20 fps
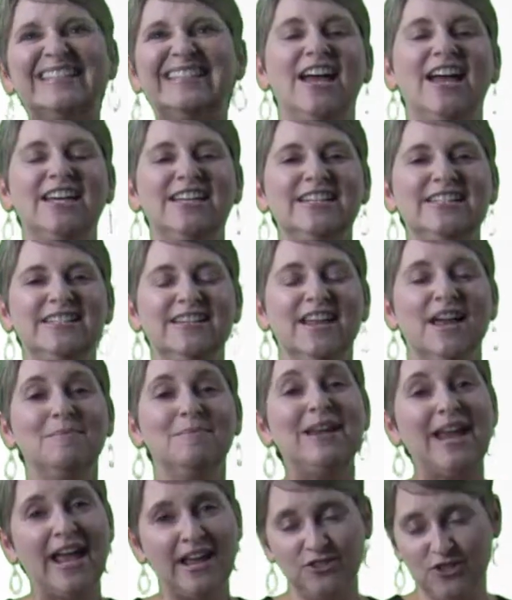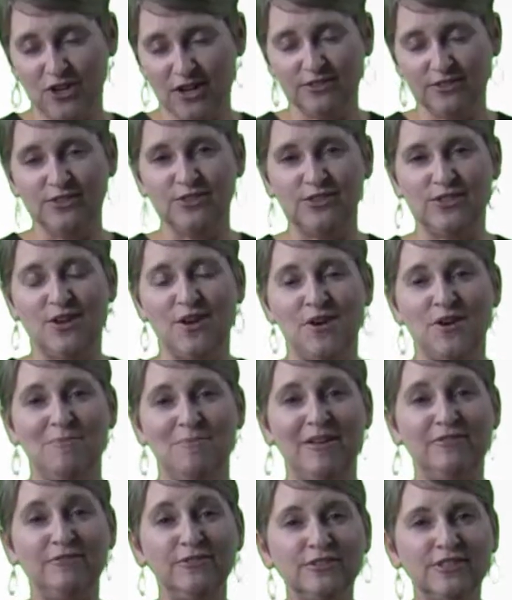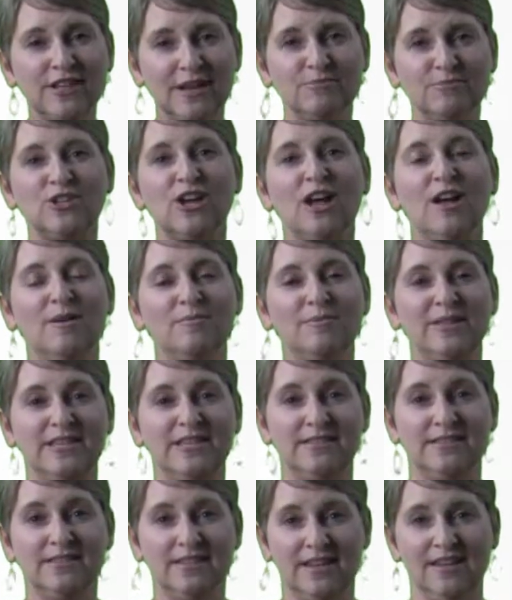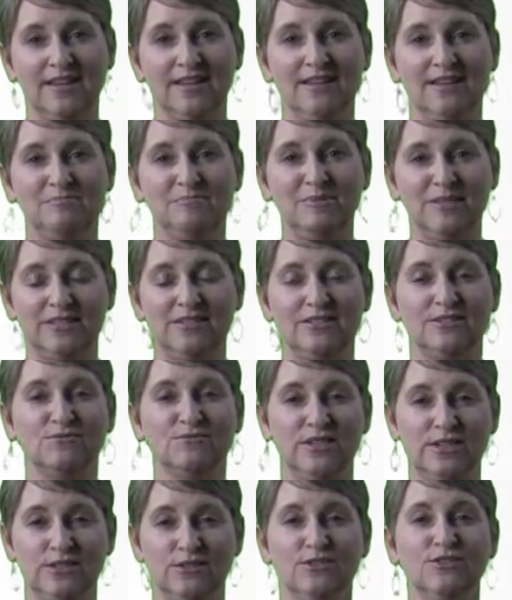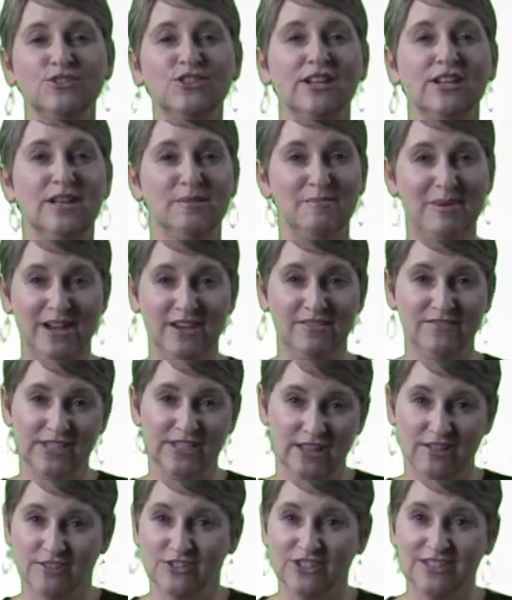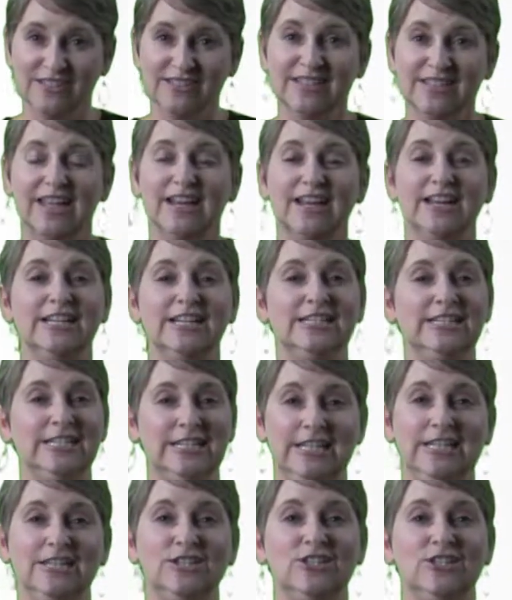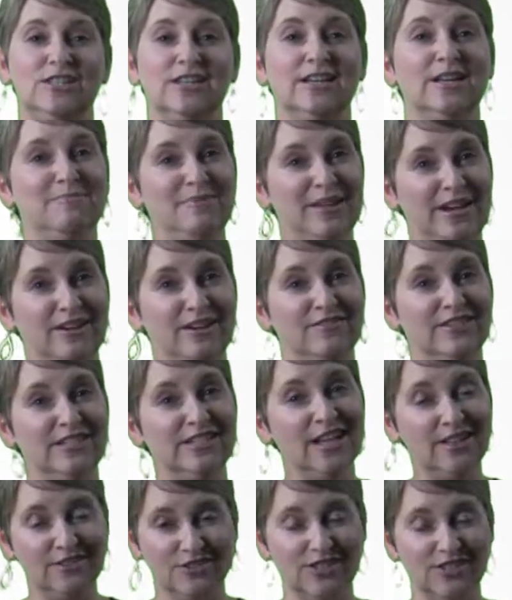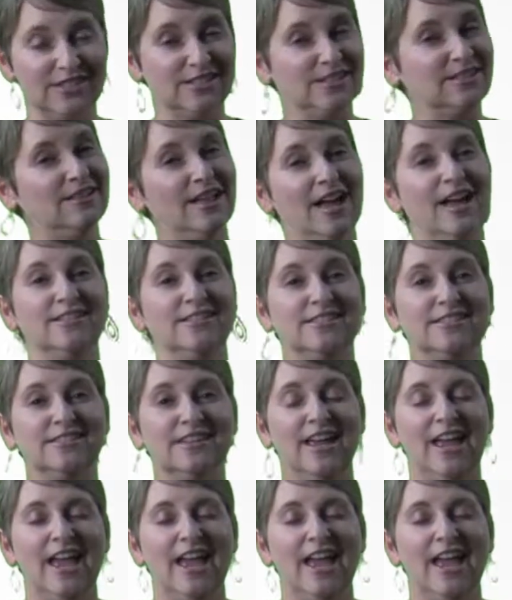I'm an adjunct, so my full-time job is in business research and competitive intelligence, and I teach the competitive intelligence class.